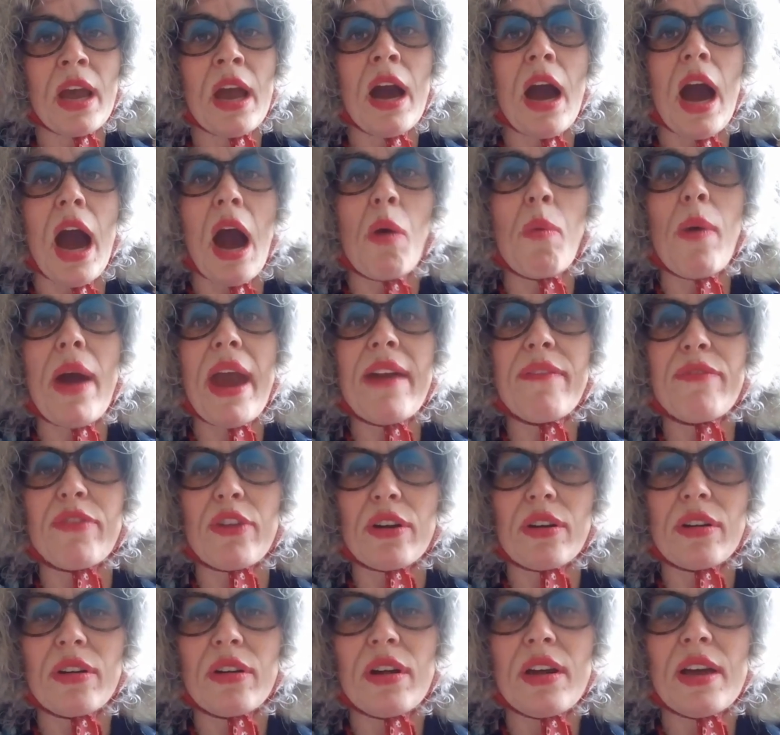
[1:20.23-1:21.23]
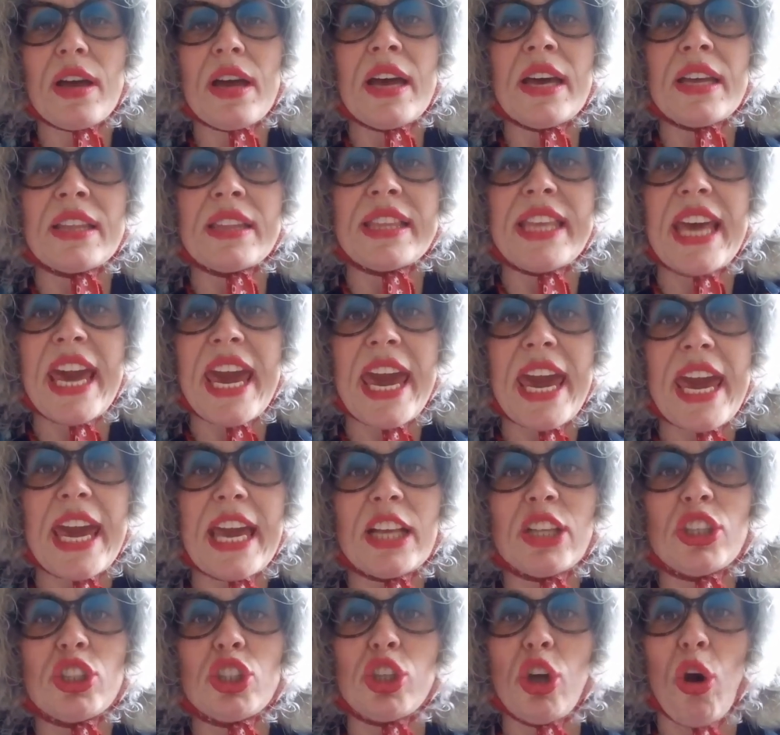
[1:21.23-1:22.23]
However,
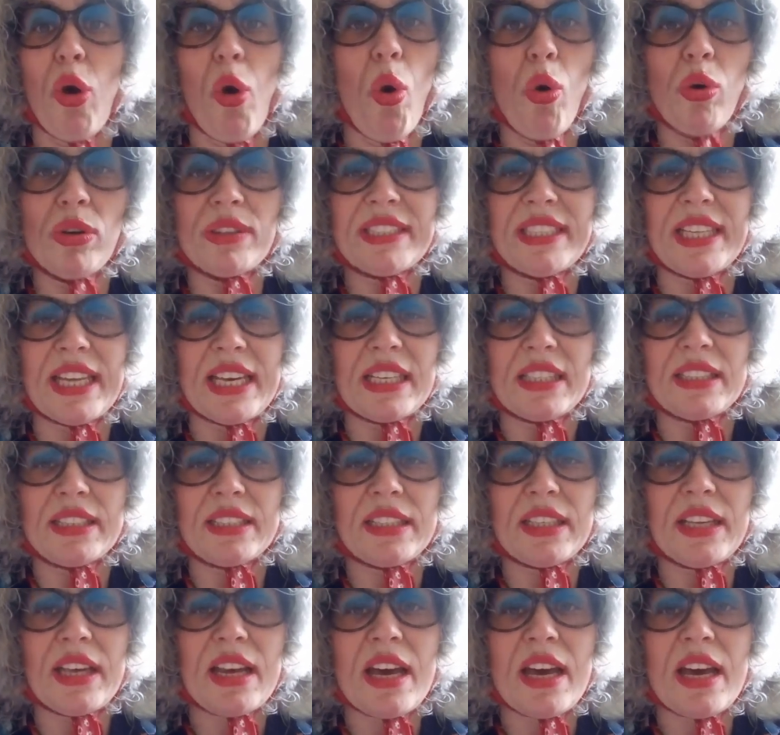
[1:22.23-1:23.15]
they chose this.